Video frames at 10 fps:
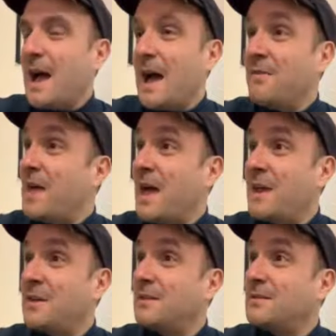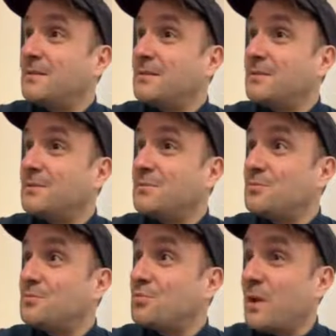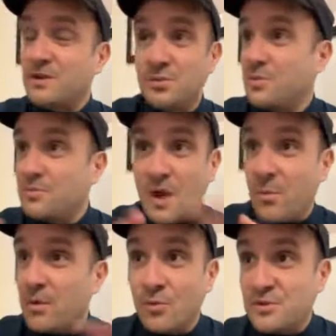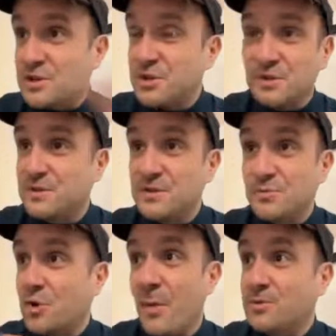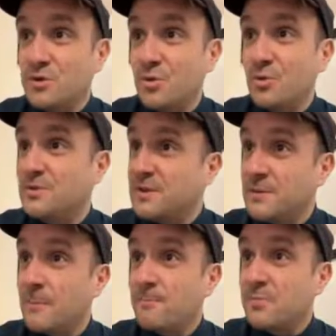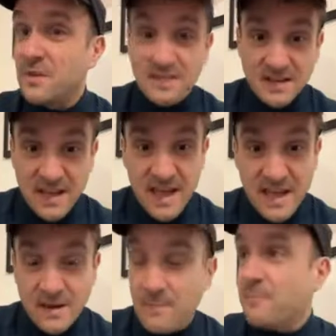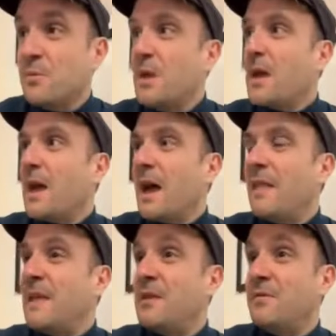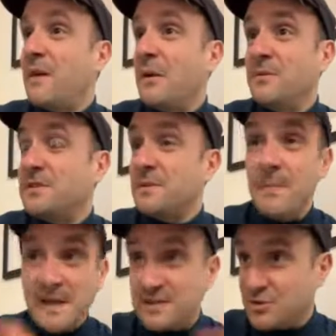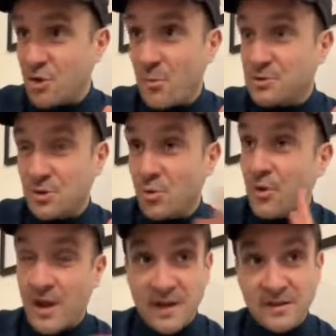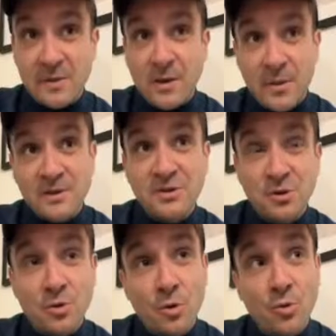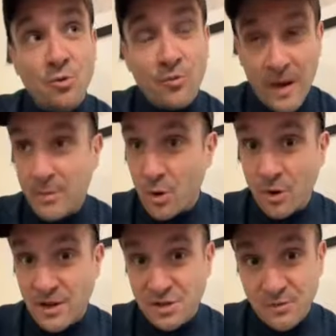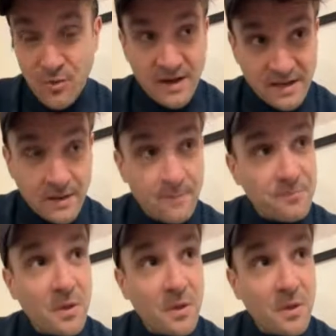And then went to a couple of auditions for some drama schools and didn't get in, and then found this amazing drama school that I ended up going to called the Rep College in Reading,